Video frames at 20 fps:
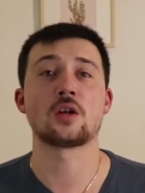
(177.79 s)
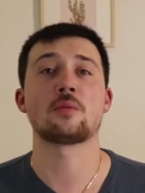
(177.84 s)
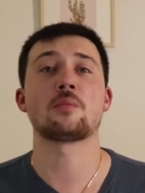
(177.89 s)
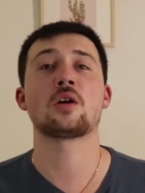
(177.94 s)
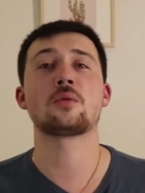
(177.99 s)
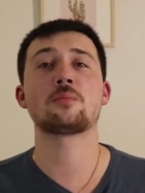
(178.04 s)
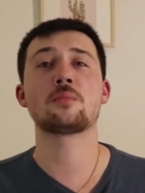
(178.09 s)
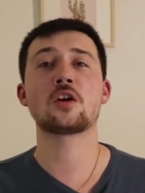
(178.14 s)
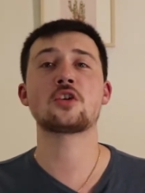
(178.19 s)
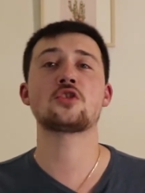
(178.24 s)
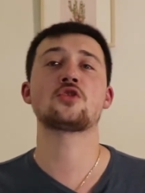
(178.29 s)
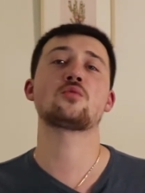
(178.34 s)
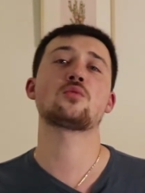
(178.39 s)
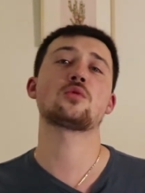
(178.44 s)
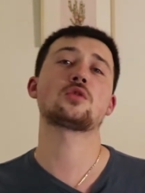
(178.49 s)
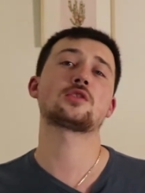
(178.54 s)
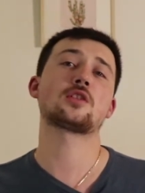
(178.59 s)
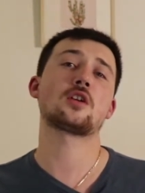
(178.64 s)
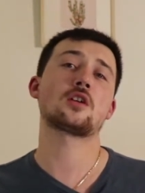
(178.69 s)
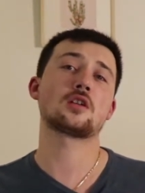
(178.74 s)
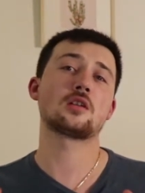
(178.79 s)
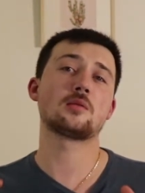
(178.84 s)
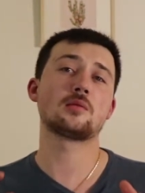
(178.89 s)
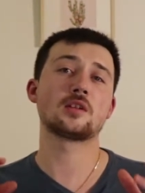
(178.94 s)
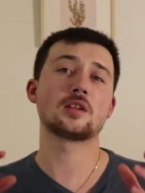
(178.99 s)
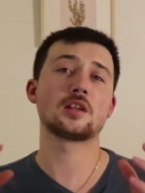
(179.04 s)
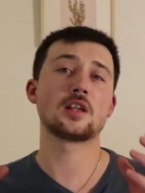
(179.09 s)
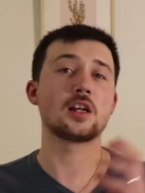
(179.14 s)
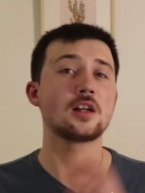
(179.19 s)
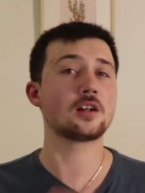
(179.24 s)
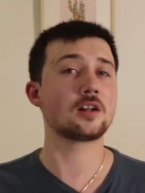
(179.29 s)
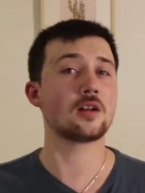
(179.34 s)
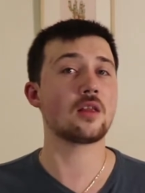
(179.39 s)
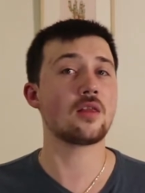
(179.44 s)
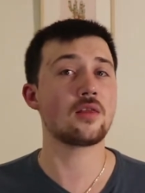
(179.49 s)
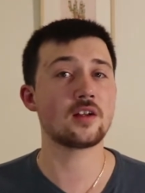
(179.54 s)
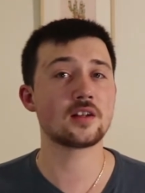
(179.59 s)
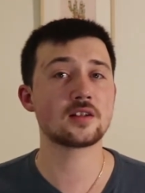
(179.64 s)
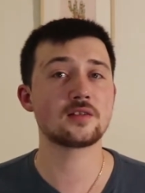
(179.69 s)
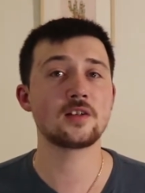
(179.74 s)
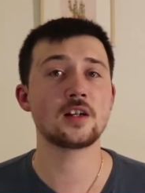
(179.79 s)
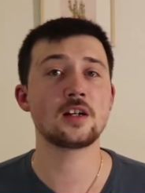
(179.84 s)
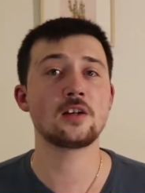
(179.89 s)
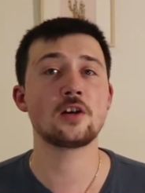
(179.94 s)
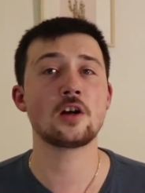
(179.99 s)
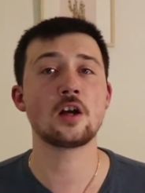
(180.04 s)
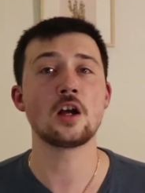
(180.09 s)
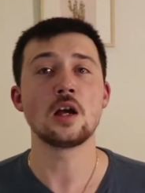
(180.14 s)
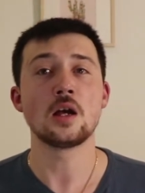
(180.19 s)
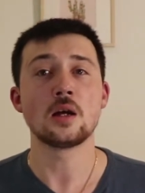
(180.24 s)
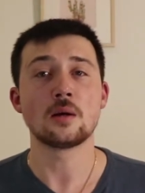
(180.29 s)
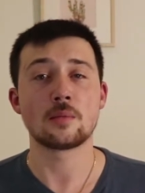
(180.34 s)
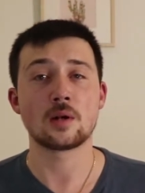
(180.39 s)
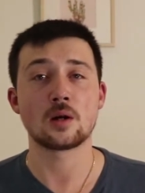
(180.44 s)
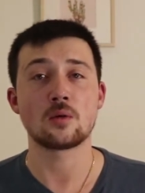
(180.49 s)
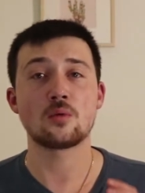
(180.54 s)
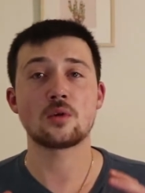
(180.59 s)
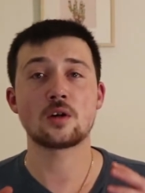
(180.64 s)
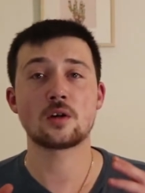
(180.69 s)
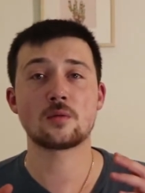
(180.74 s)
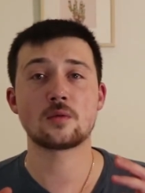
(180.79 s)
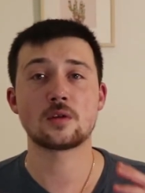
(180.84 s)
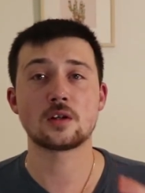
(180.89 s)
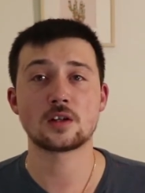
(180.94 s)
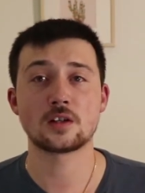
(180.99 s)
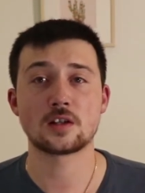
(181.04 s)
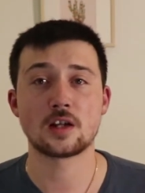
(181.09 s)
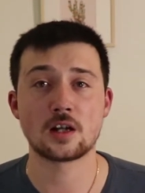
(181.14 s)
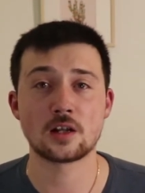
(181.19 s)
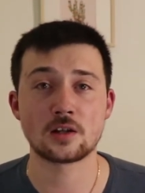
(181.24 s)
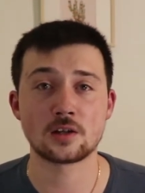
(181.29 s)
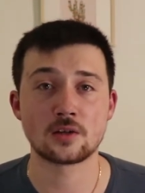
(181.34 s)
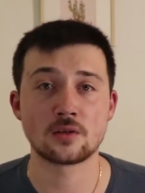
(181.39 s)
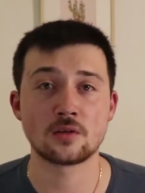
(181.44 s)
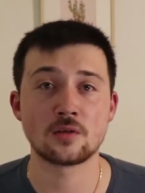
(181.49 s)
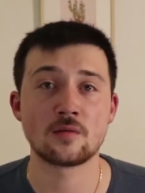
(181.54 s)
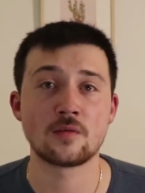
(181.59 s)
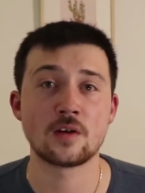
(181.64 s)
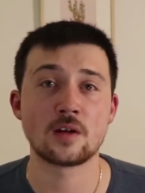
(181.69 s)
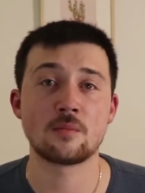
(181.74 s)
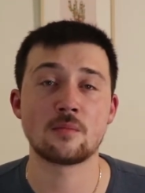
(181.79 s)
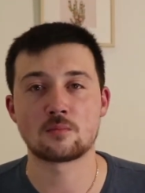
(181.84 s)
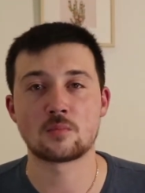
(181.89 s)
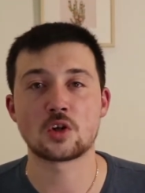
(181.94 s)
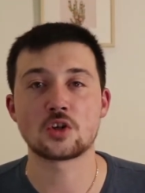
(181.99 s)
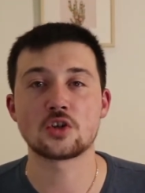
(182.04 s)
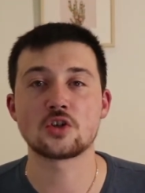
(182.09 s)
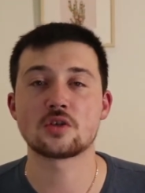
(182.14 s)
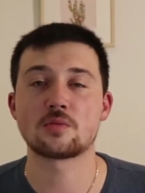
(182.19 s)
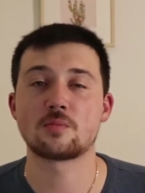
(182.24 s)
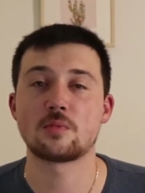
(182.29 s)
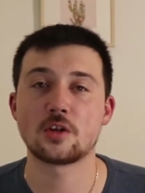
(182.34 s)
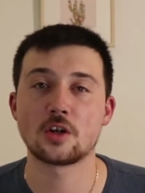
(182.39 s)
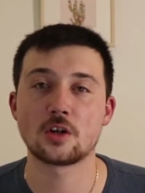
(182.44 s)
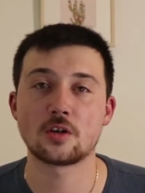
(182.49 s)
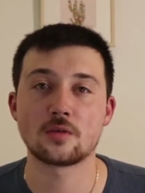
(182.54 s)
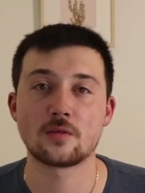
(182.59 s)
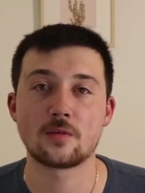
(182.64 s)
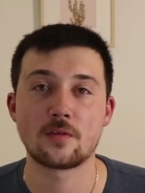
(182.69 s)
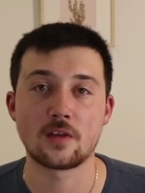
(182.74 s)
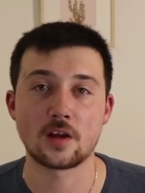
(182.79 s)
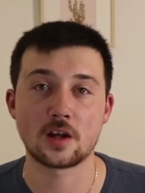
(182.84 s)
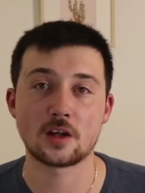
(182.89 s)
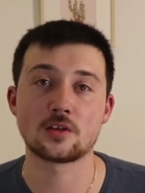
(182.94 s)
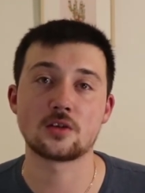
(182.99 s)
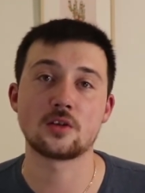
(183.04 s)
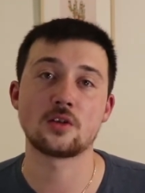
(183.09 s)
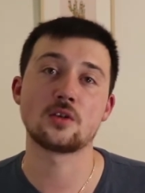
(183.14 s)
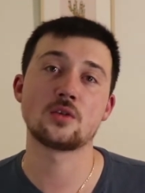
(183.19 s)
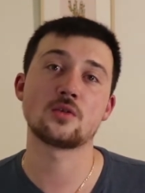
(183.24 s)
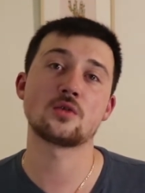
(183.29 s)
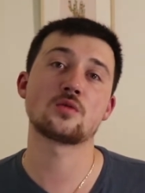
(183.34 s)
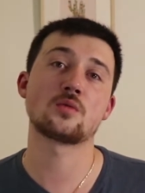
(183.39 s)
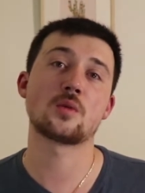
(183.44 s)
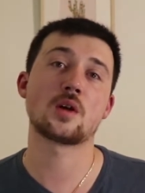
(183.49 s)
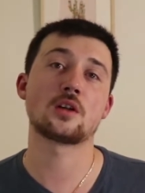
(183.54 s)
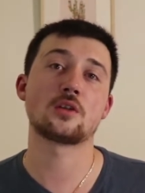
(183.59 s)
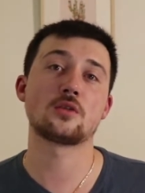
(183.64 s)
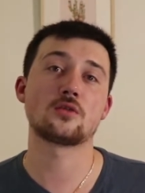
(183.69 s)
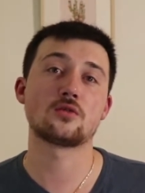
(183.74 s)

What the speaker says: About margin, we'll talk a little bit later in this video, but what I want to tell you that margin is a pretty good thing to use while you're